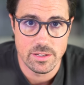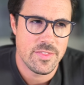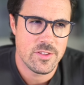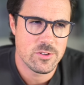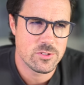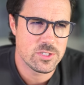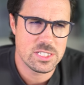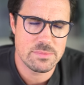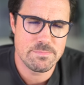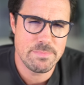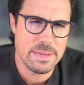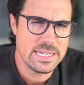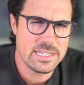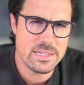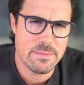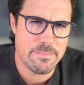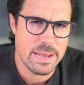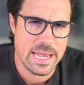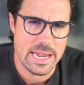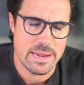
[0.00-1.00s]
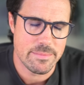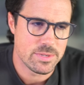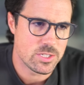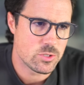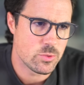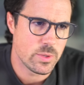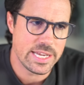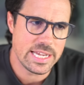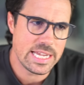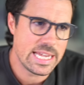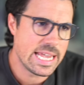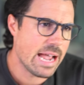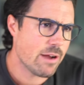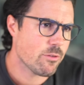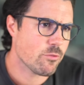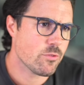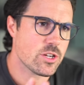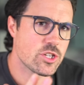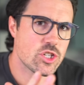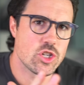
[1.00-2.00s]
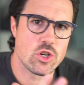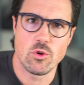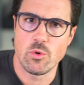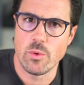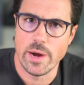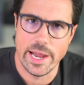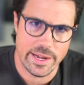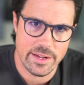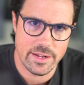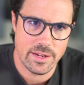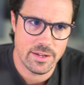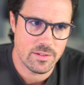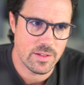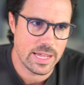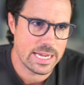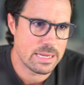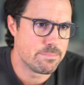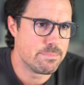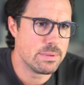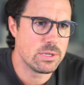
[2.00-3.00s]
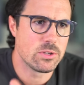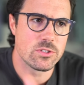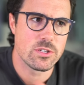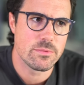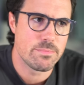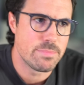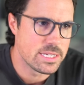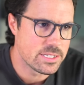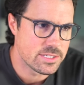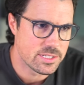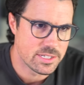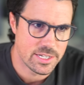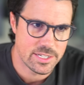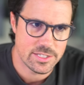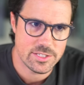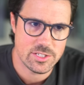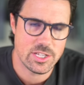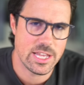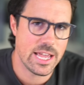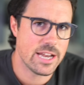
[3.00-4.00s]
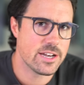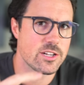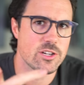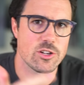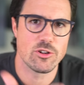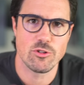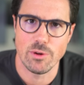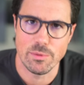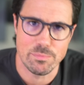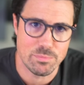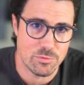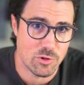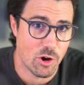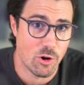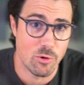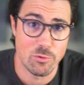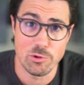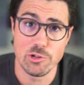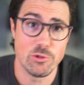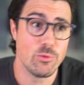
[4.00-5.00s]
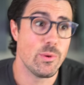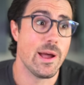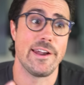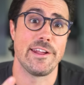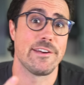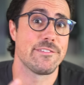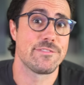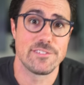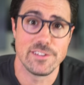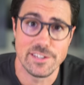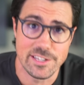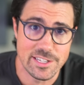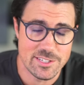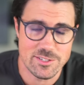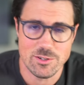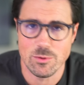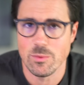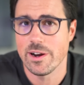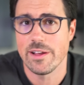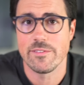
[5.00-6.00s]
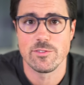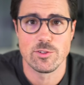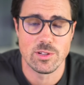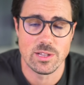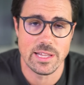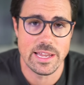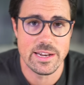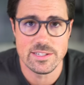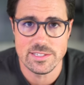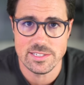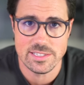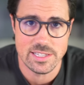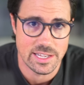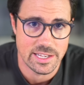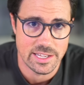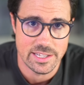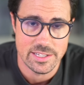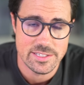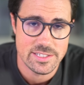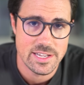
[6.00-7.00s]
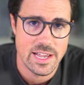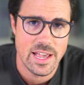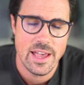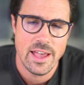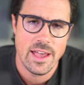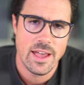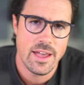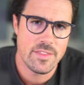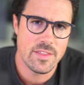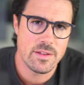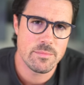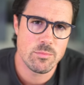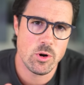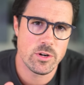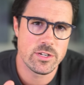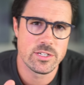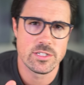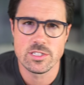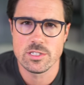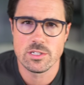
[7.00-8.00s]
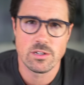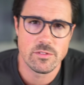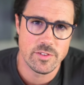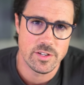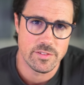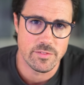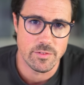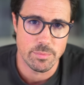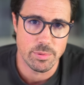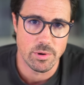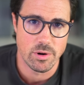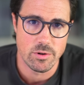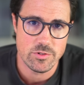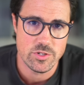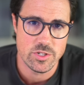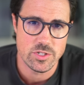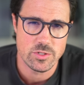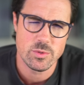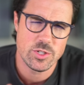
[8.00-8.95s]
And there's this big debate between get rich quick, like build a business, get into crypto, do NFTs, or whatever the latest thing is, and then more conservative approaches,